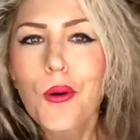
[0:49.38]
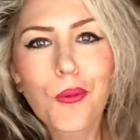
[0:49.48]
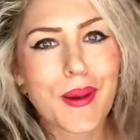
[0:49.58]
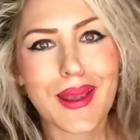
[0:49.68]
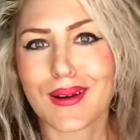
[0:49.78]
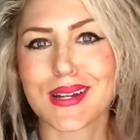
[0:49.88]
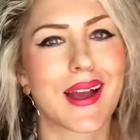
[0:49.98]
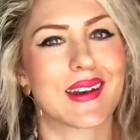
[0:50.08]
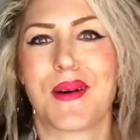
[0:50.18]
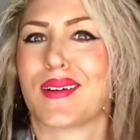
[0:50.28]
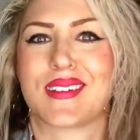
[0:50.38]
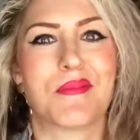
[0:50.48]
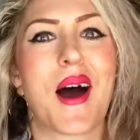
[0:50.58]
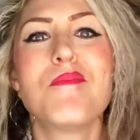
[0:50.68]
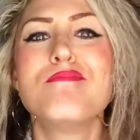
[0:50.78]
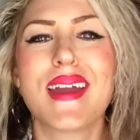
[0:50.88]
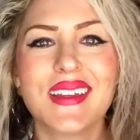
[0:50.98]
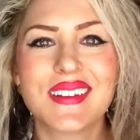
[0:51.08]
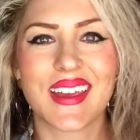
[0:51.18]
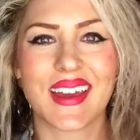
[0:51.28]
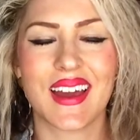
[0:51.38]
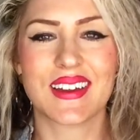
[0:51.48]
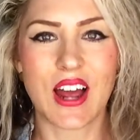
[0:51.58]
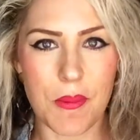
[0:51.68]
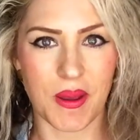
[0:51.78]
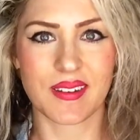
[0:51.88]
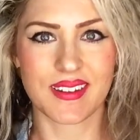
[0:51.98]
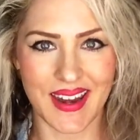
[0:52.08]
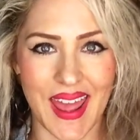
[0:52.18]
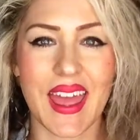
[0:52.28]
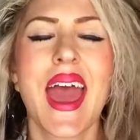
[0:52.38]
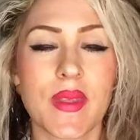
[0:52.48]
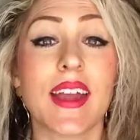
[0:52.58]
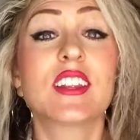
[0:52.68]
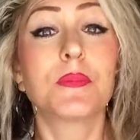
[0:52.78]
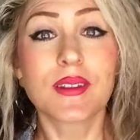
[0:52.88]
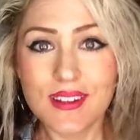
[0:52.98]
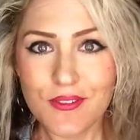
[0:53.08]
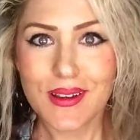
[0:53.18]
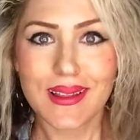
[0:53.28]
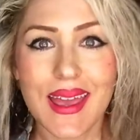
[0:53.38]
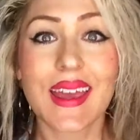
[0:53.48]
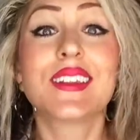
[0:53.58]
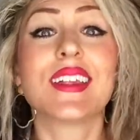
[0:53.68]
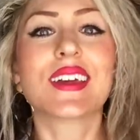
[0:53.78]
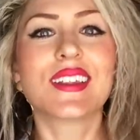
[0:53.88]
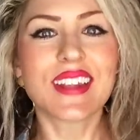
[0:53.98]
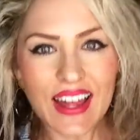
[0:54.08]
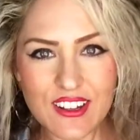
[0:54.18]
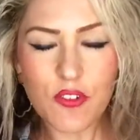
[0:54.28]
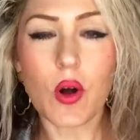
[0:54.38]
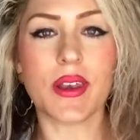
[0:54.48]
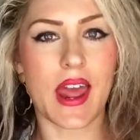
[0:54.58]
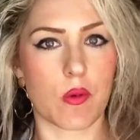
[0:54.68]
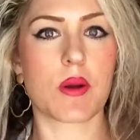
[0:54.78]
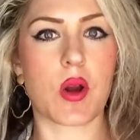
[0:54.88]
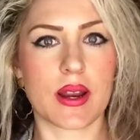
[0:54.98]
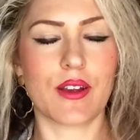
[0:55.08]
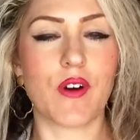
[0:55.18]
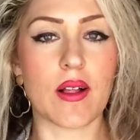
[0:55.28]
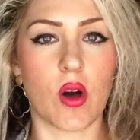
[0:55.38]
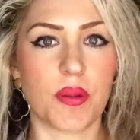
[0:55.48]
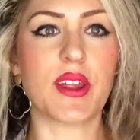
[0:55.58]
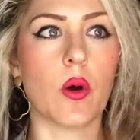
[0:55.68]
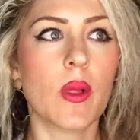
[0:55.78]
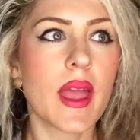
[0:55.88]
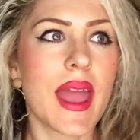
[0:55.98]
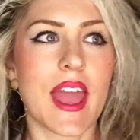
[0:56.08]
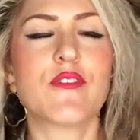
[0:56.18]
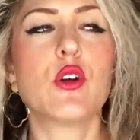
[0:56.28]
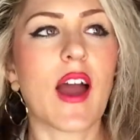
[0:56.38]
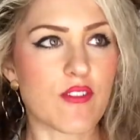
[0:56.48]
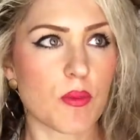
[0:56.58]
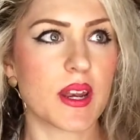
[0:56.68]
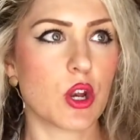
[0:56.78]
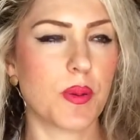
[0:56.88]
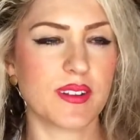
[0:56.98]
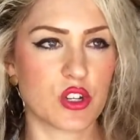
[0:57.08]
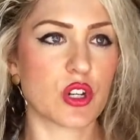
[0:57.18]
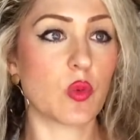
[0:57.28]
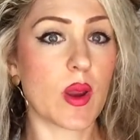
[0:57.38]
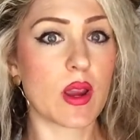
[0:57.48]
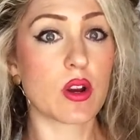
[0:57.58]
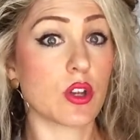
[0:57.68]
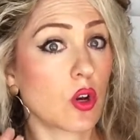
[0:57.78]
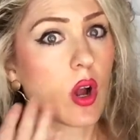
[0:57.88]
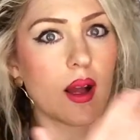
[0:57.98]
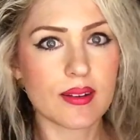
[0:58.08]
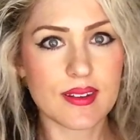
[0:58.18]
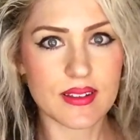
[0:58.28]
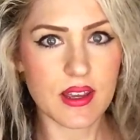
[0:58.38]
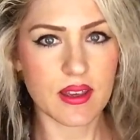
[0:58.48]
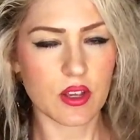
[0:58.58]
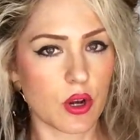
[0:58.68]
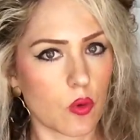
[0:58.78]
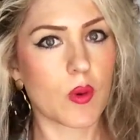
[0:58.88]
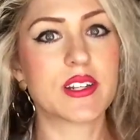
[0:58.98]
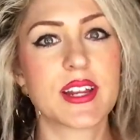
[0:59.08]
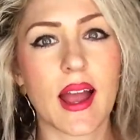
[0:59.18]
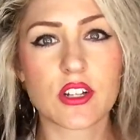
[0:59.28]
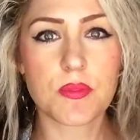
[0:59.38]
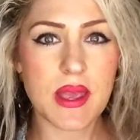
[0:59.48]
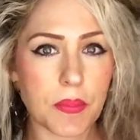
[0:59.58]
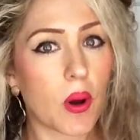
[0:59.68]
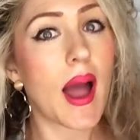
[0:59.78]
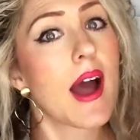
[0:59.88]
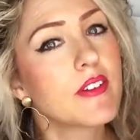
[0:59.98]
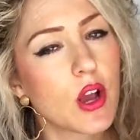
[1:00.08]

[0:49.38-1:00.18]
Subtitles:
we are talking about some amazing topics today, and specifically successful network marketing follow-up. So, if you've ever been in a position where you're constantly, reaching out to people, having